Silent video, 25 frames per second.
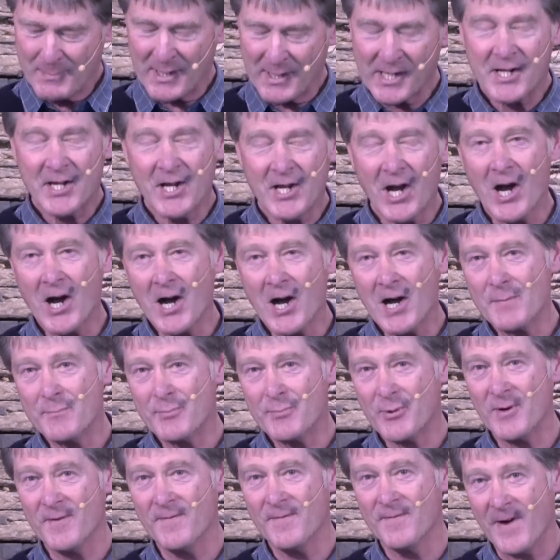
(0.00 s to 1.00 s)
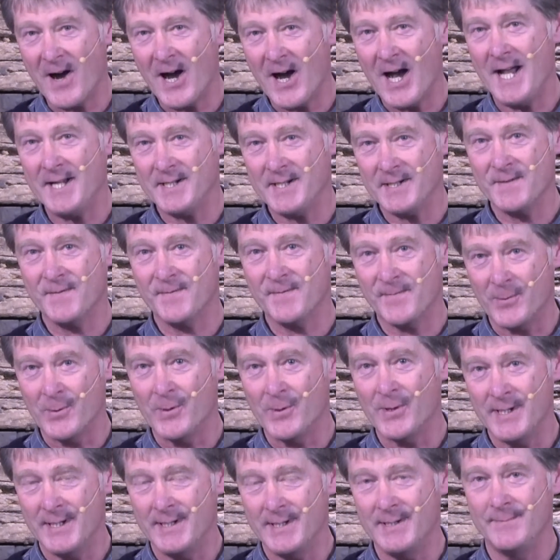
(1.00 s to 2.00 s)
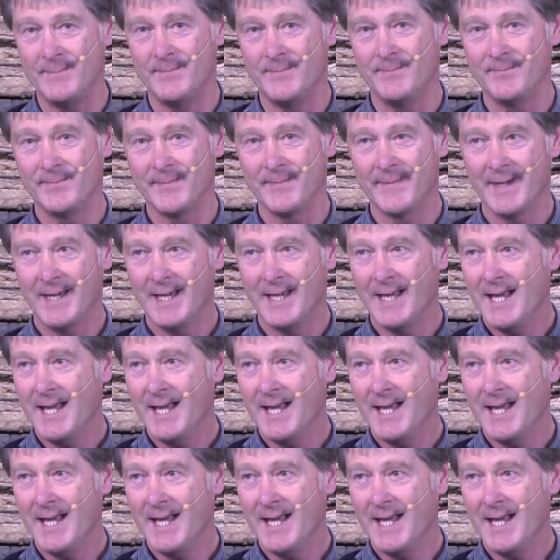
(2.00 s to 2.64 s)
But God provided for him.